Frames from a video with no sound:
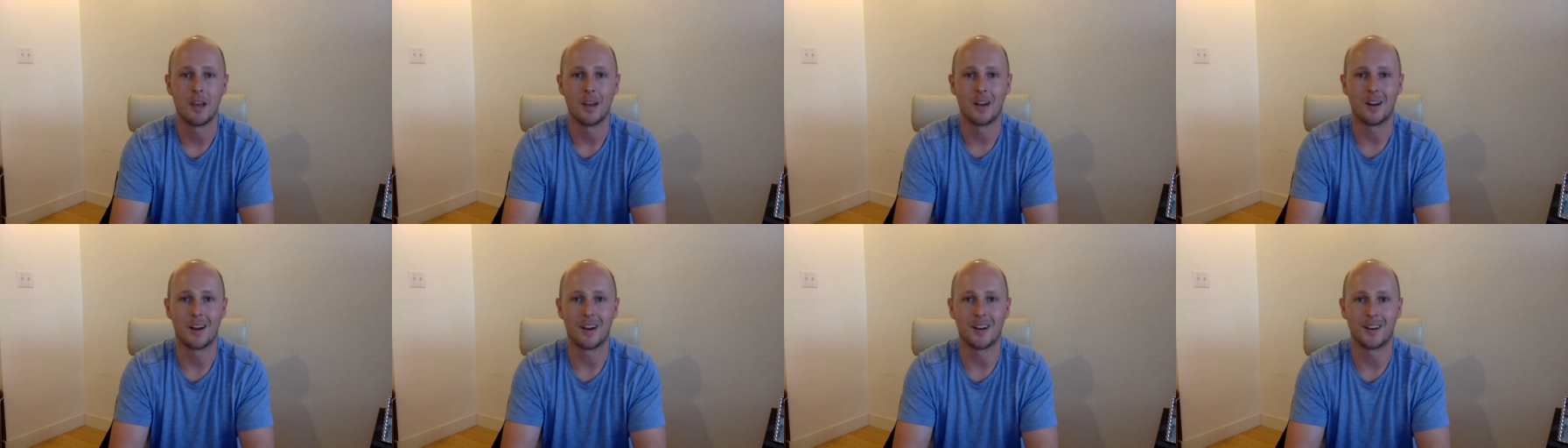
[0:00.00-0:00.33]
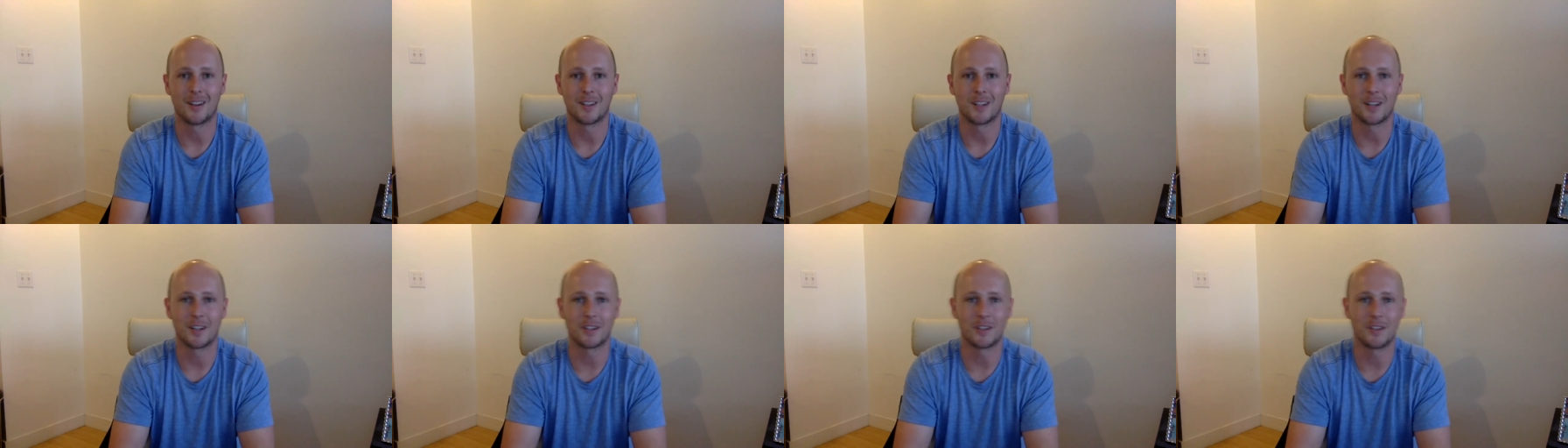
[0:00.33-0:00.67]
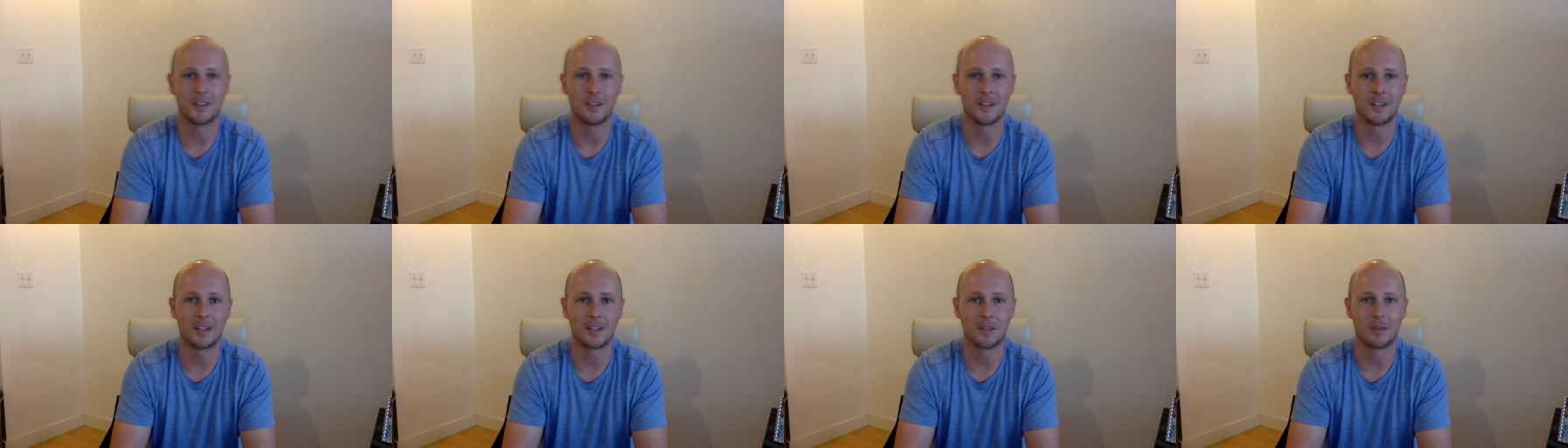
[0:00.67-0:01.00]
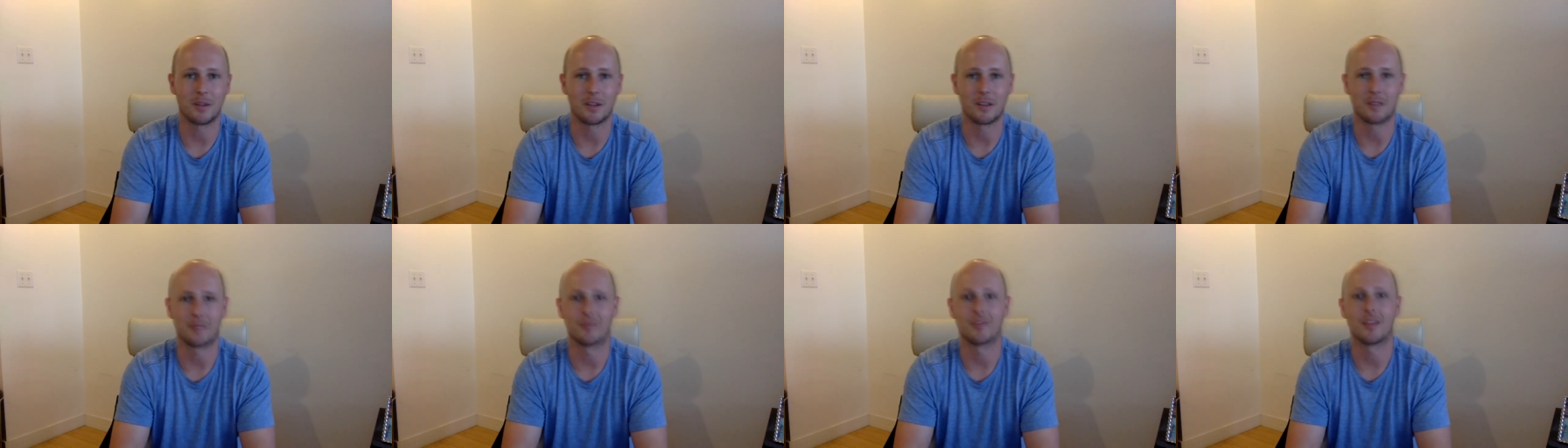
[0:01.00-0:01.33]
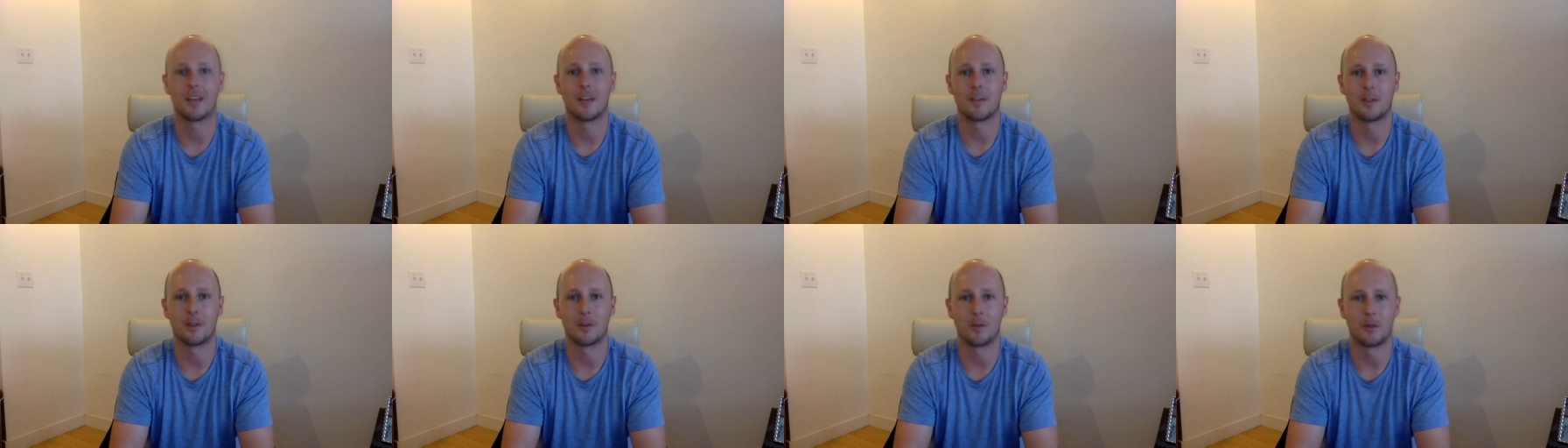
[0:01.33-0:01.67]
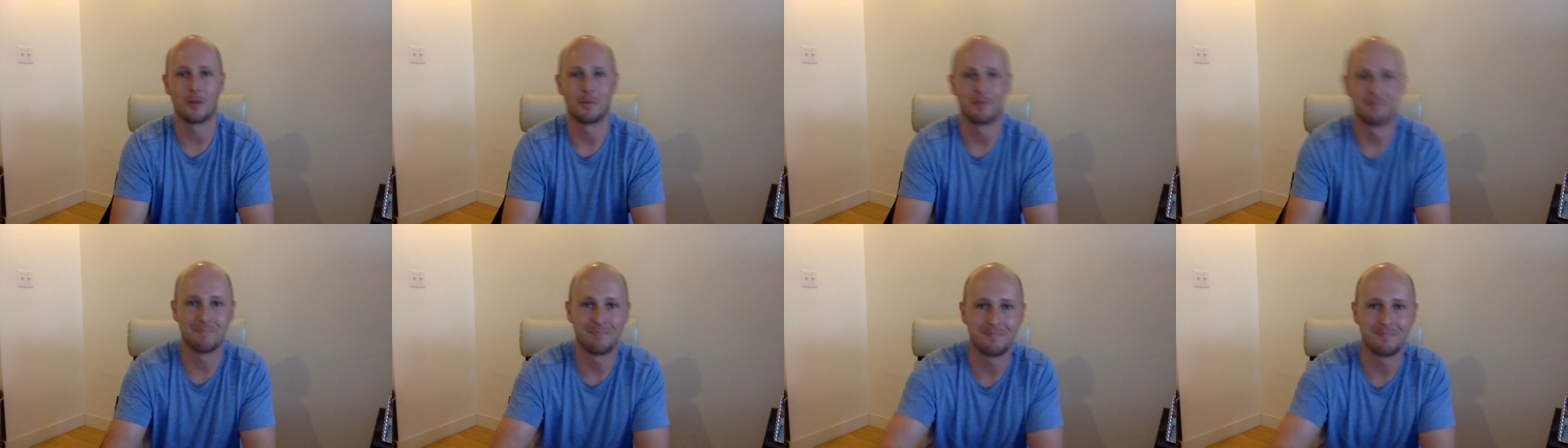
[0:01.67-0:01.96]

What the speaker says: All right, I'll talk to you all next week. Have a good one.